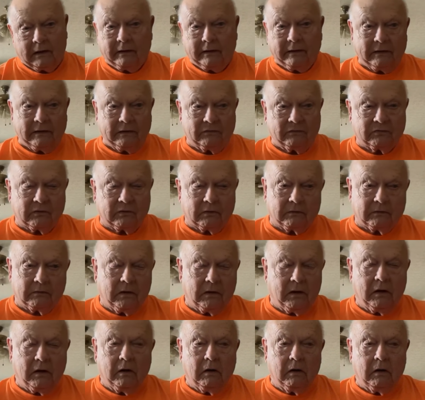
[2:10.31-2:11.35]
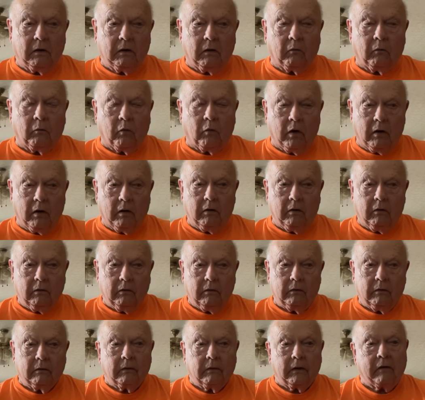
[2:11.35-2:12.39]
And he said, "Well,
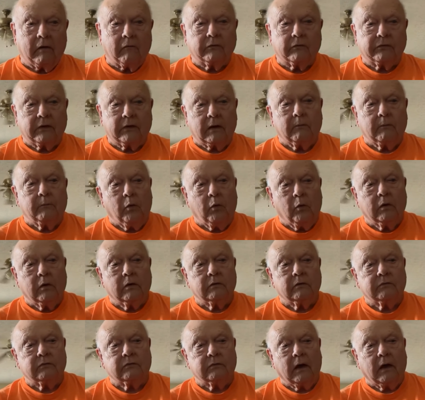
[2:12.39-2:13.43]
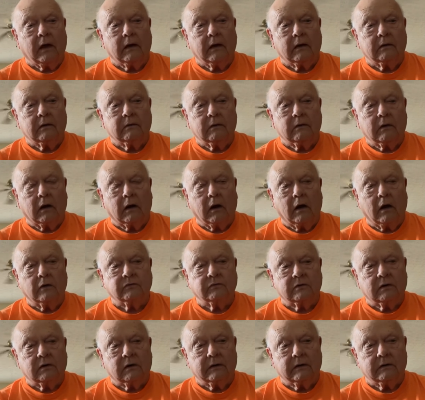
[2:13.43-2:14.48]
everything points that
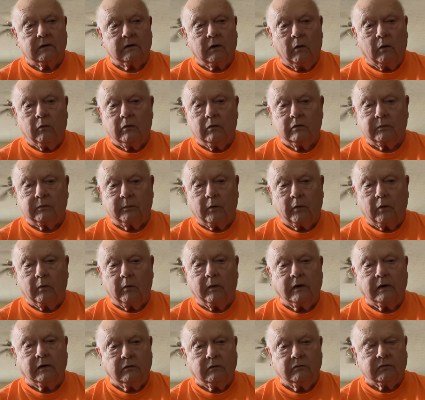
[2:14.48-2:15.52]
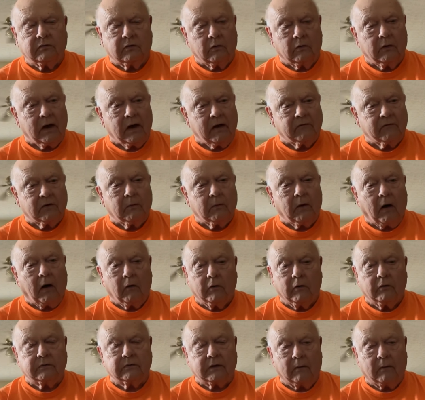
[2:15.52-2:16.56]
logically to Owensboro, and you still have a
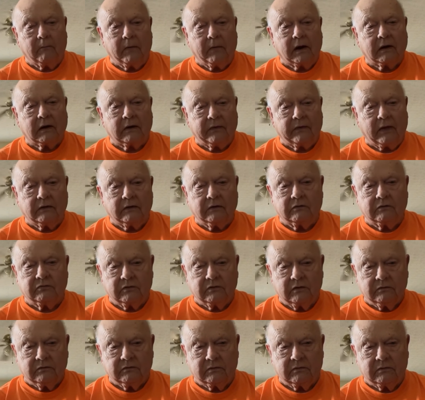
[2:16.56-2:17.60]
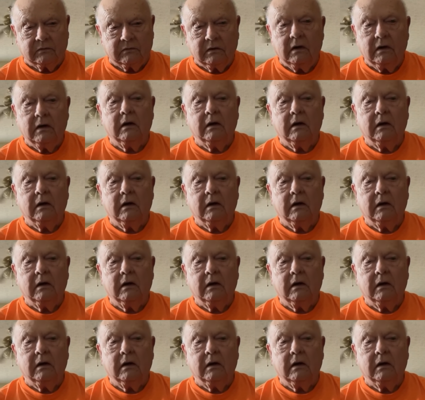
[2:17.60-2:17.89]
hard time making that decision.